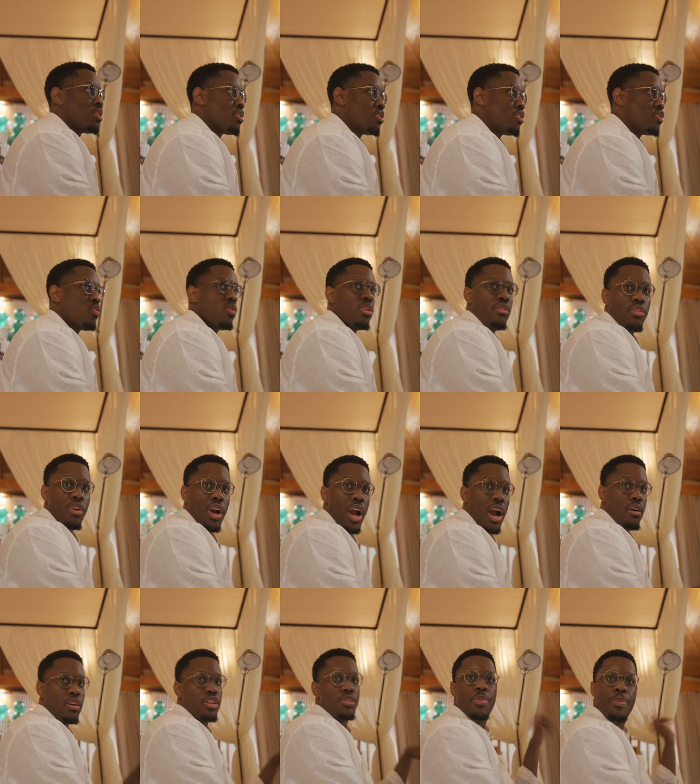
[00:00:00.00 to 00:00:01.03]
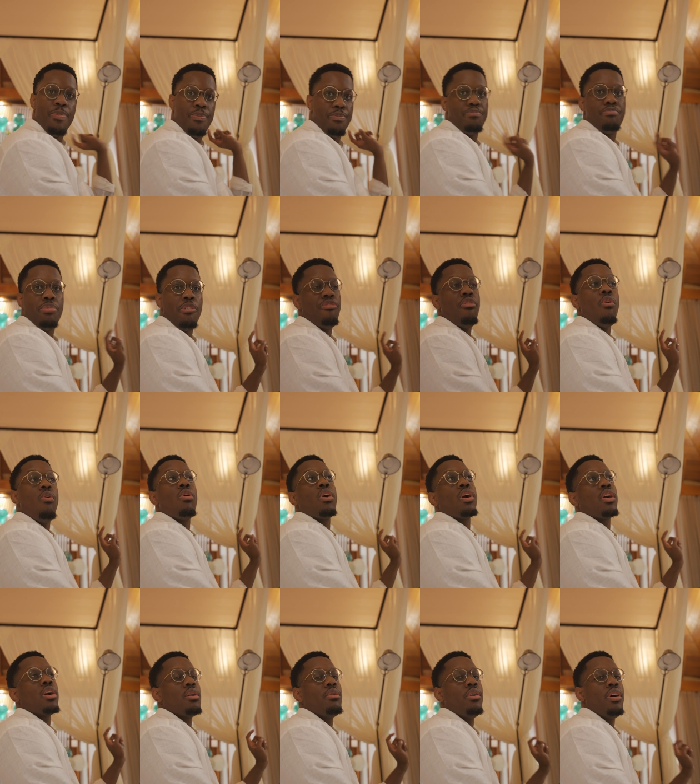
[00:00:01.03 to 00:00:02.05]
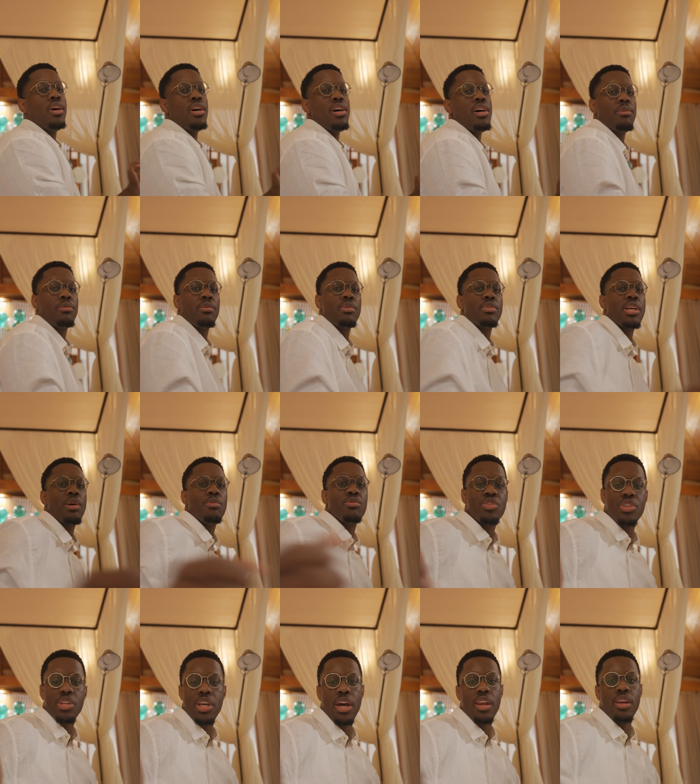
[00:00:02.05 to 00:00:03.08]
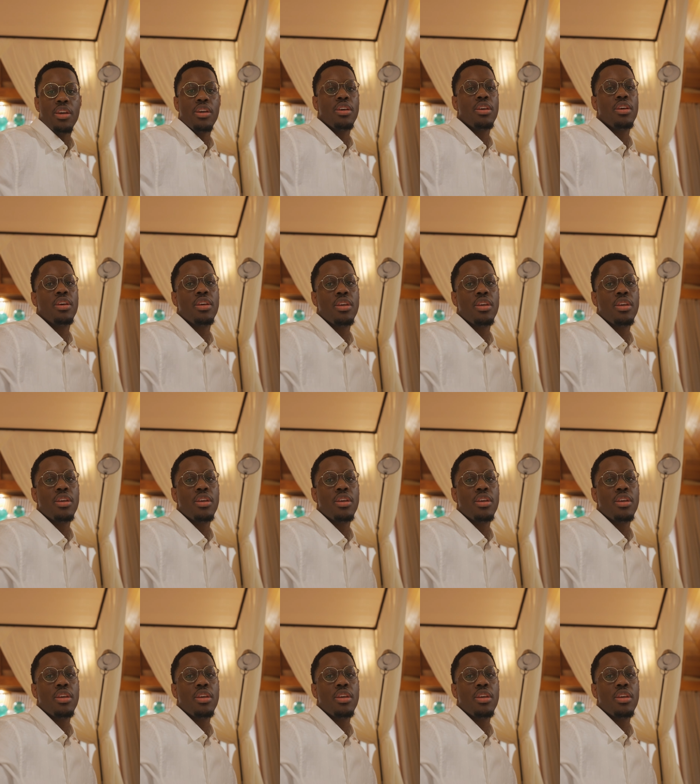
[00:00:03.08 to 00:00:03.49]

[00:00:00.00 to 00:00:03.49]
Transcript: the 24 hours before because um, I was just kind of